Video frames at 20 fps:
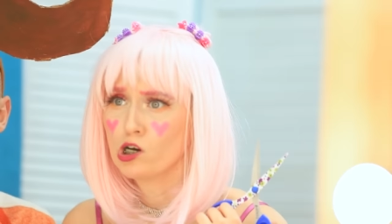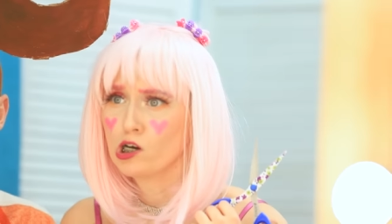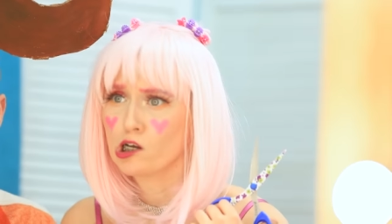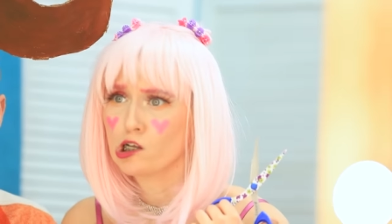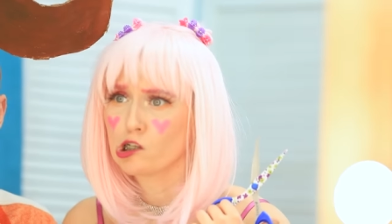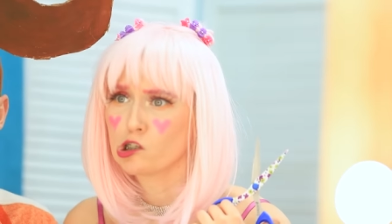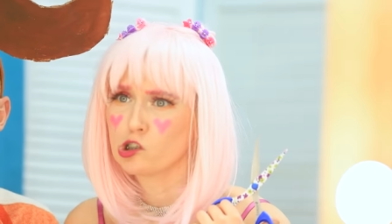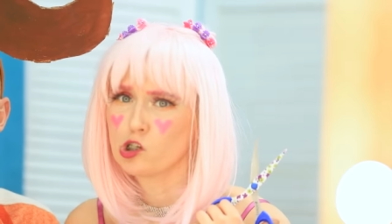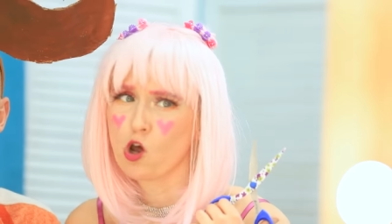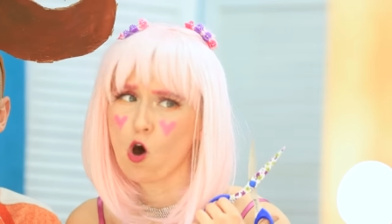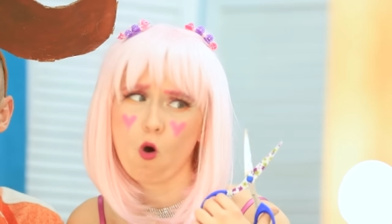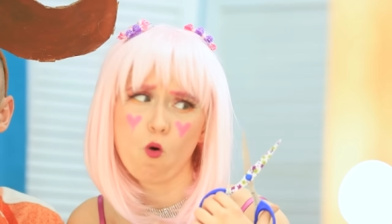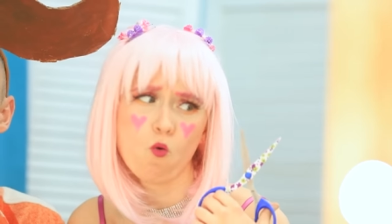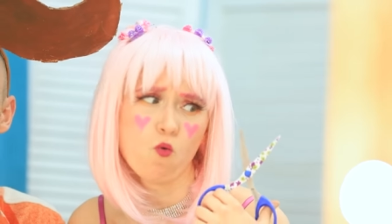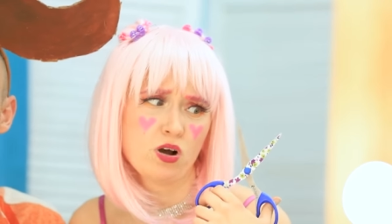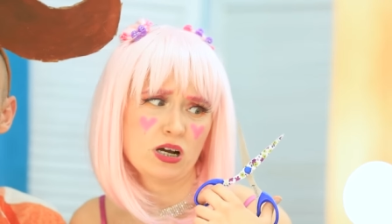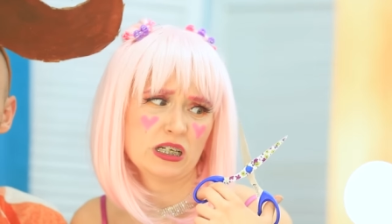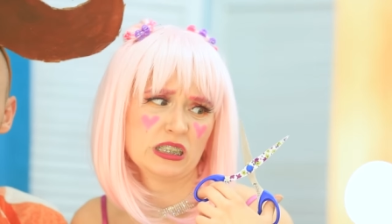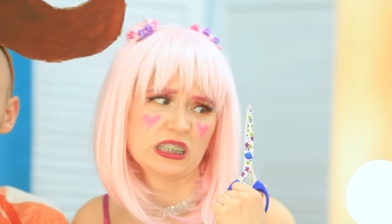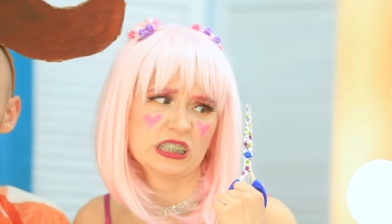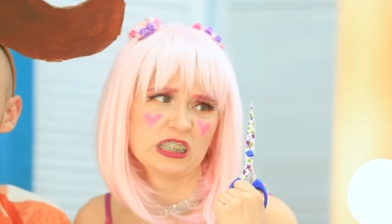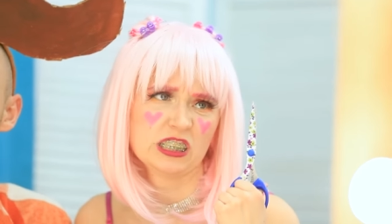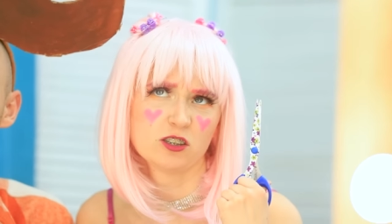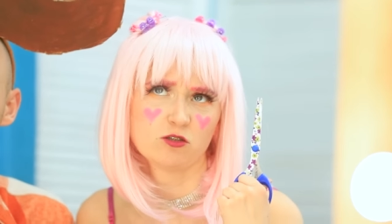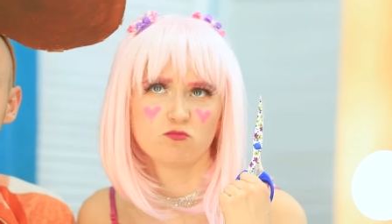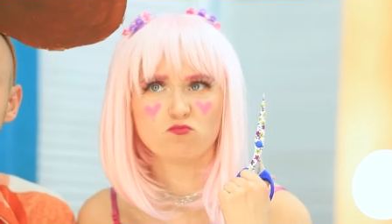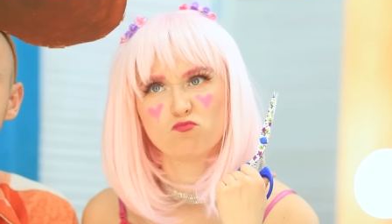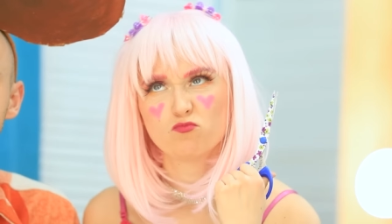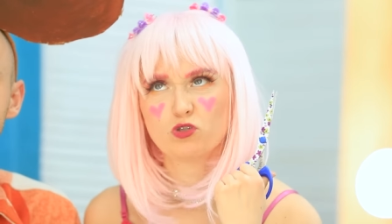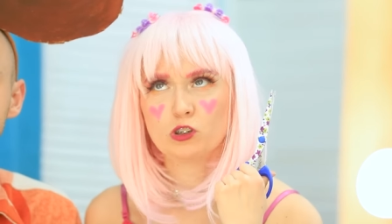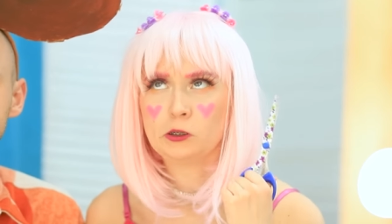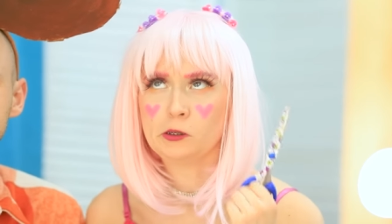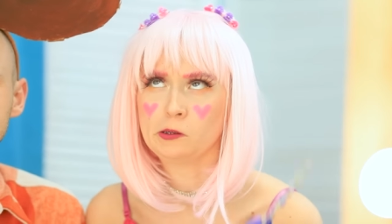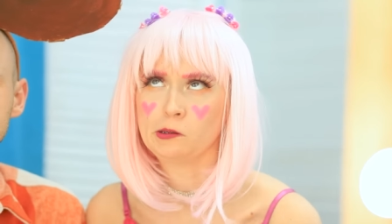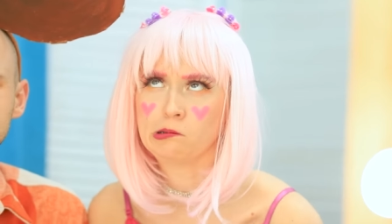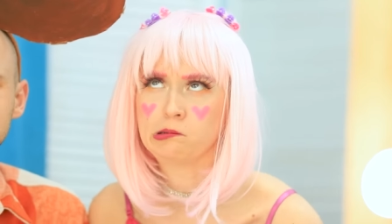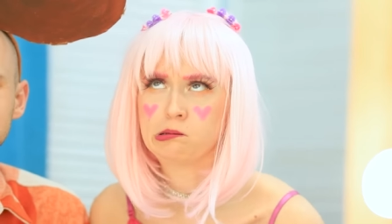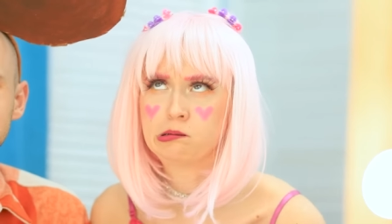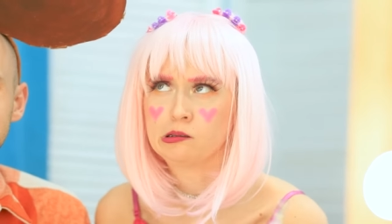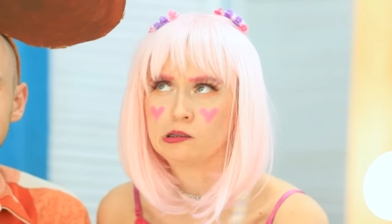Wow, you sure are
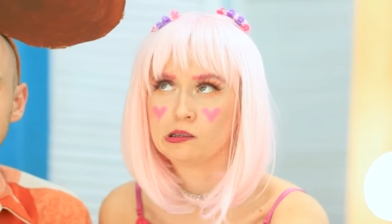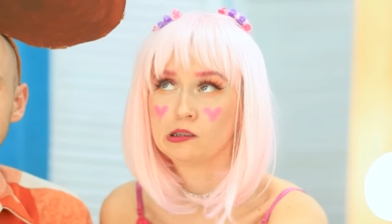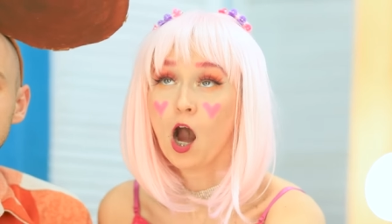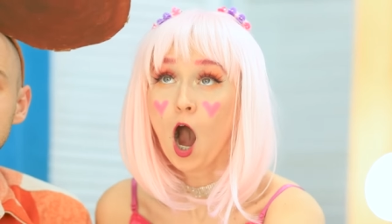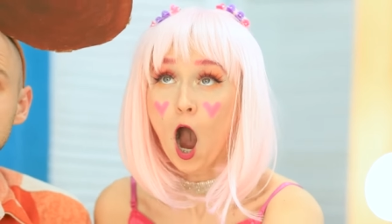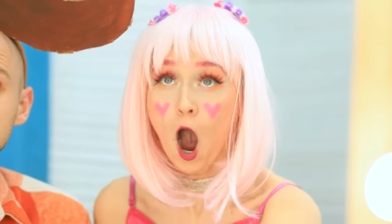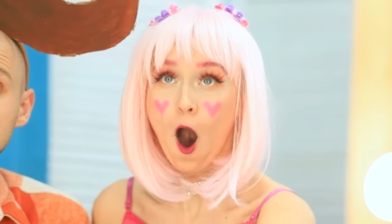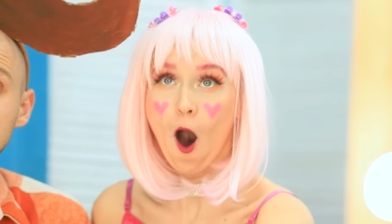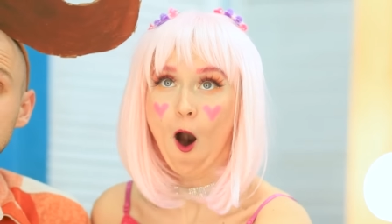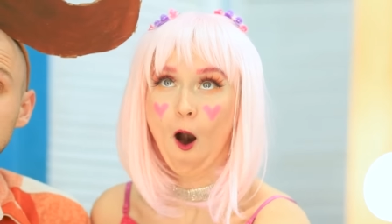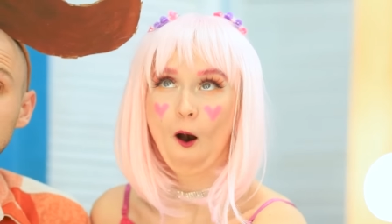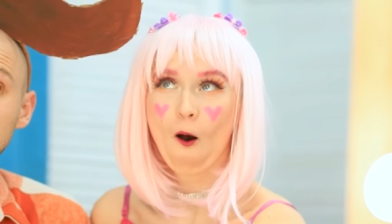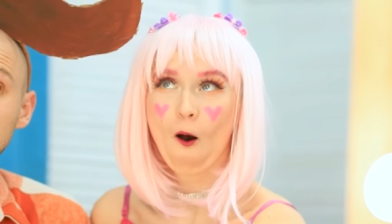picky. But I